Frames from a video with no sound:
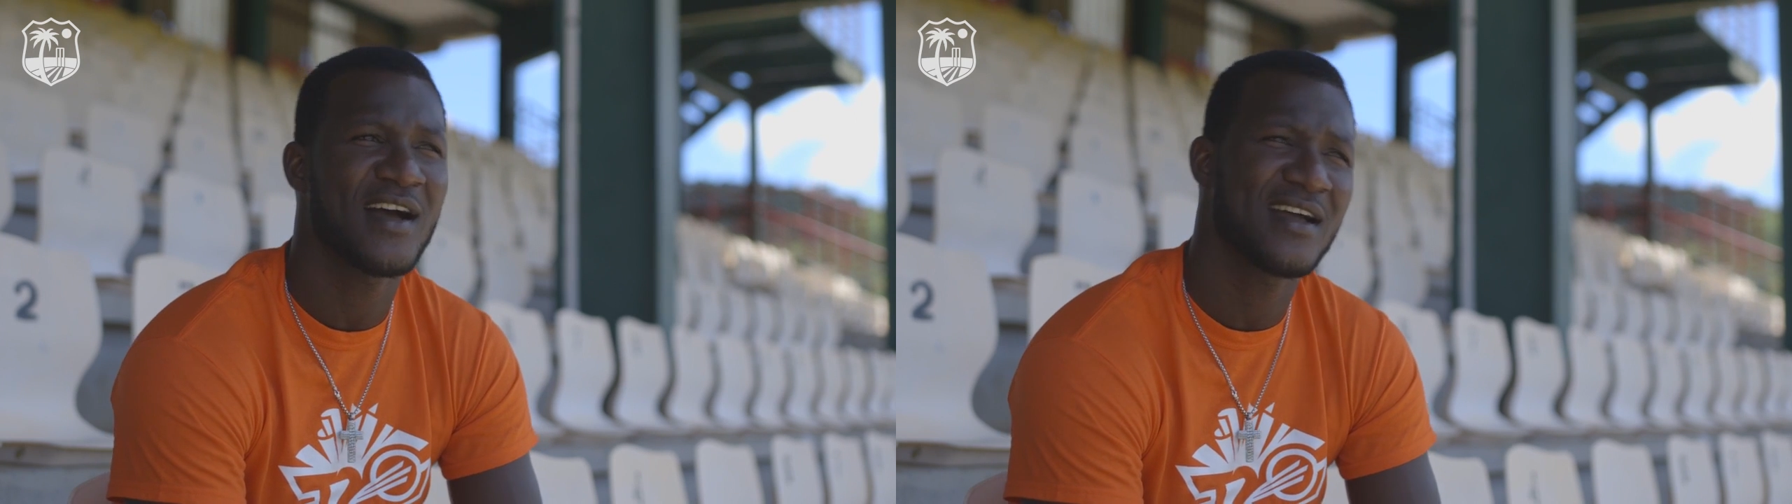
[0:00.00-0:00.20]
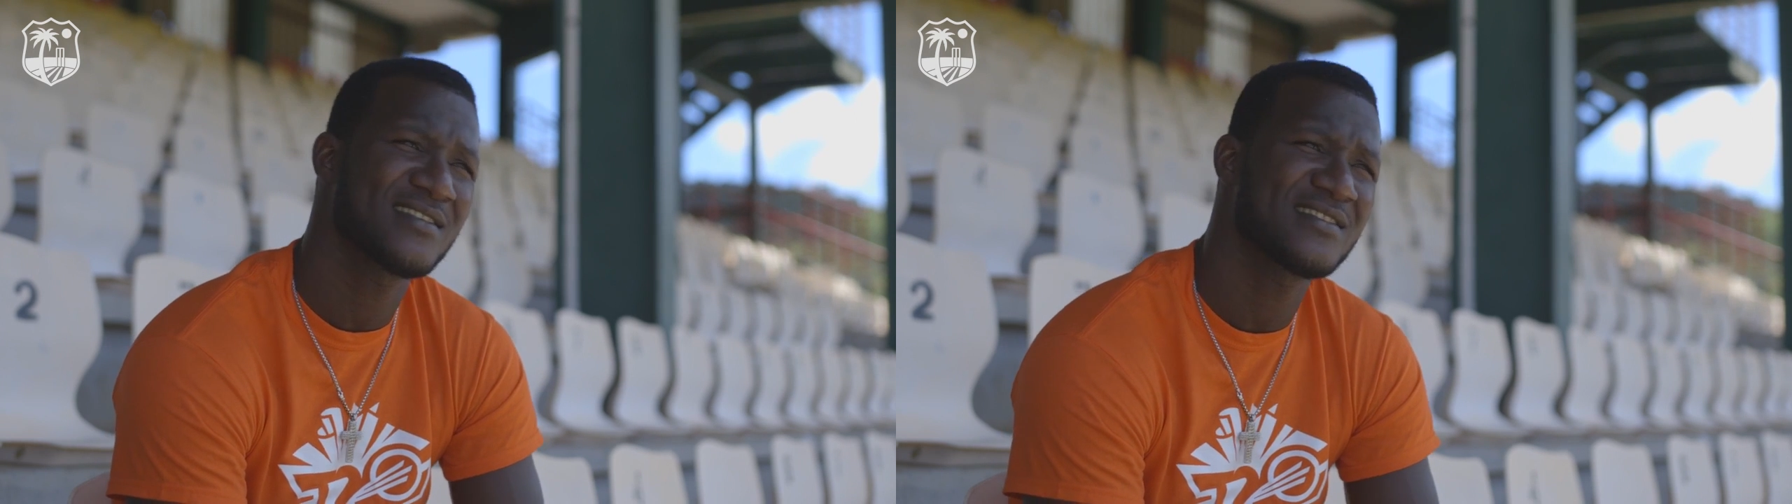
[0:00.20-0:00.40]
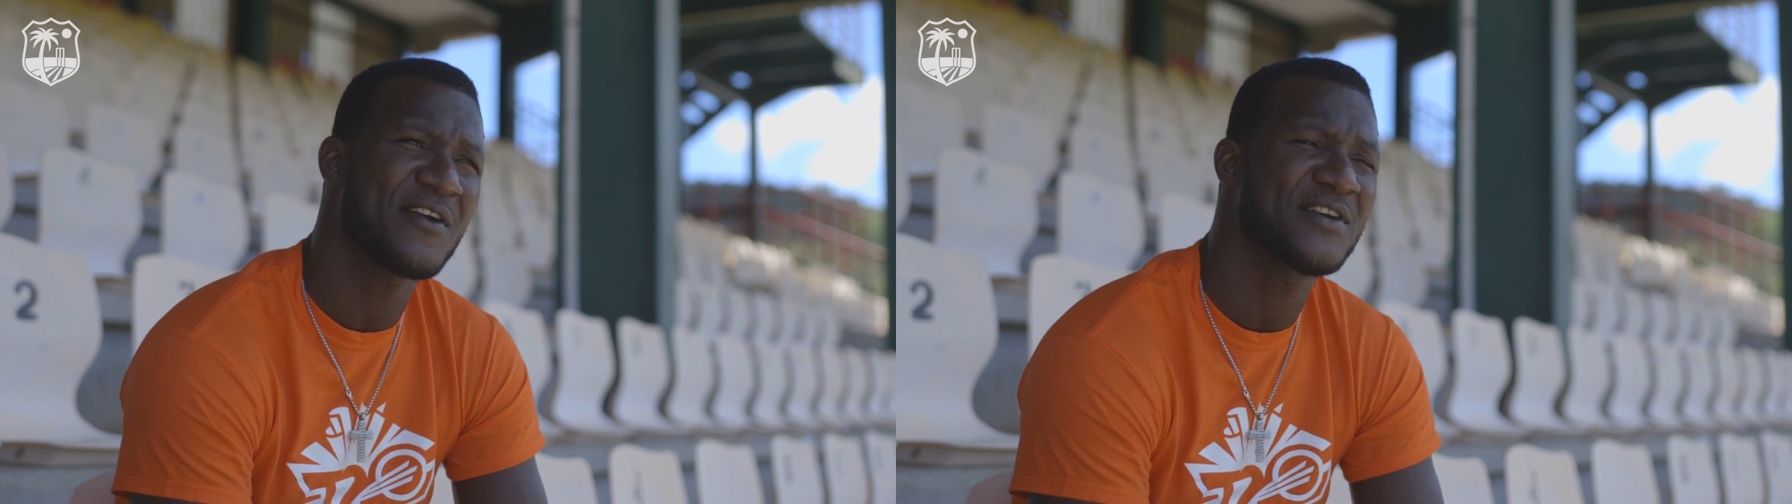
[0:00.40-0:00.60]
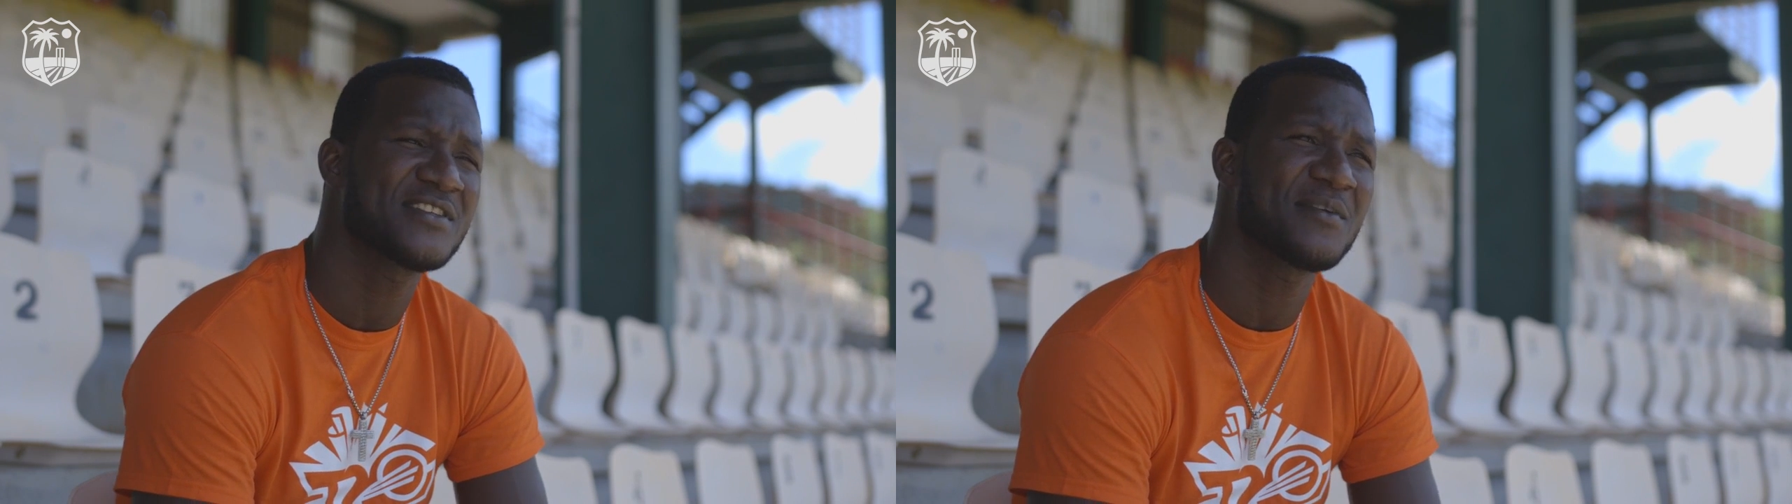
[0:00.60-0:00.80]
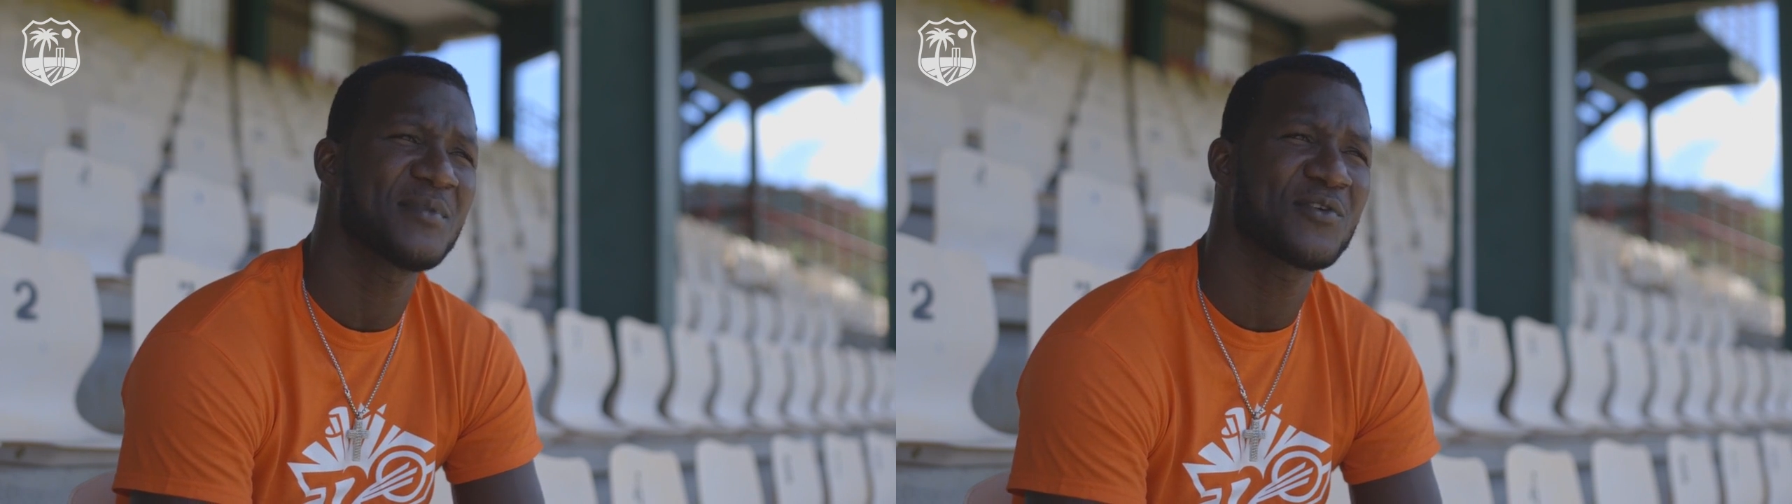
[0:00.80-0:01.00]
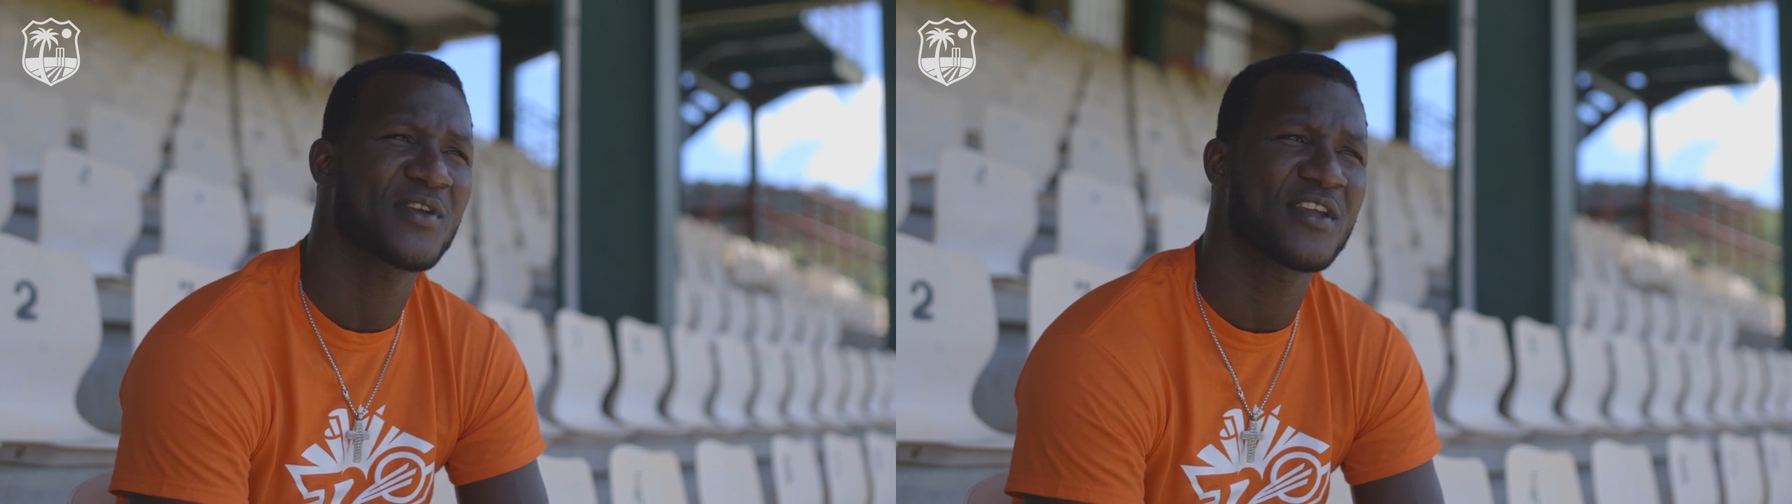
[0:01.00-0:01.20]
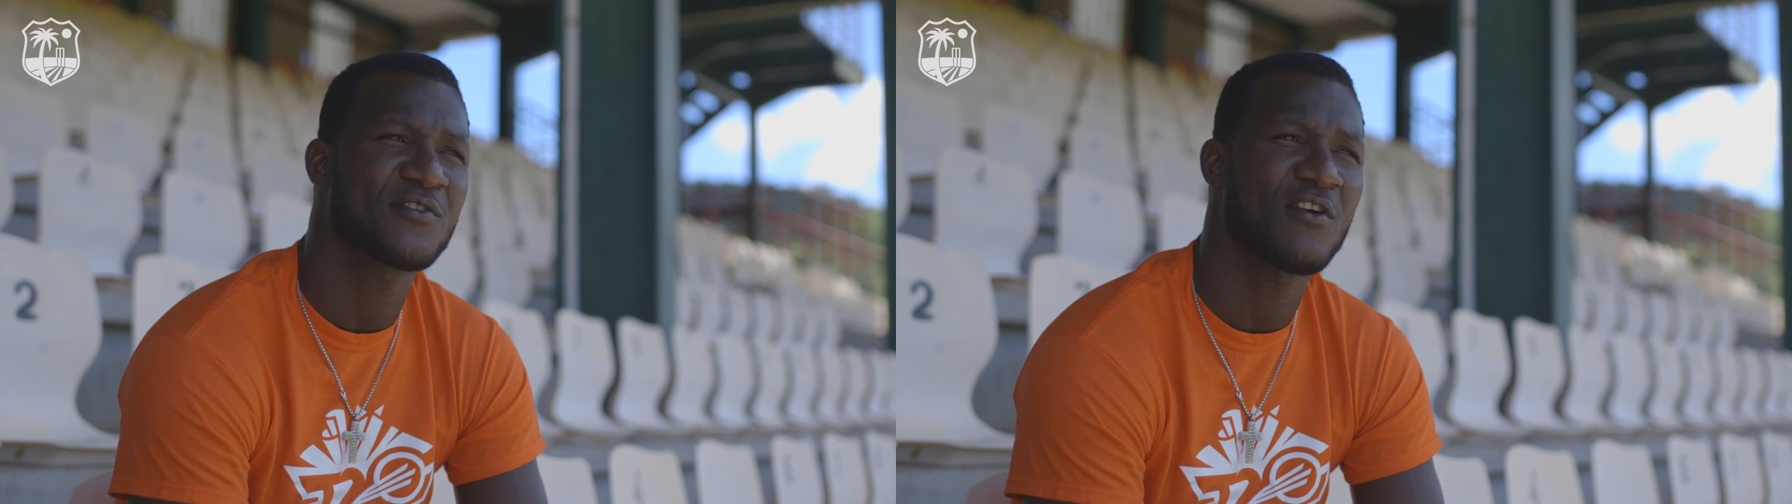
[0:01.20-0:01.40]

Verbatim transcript: at the Darren Sammy Cricket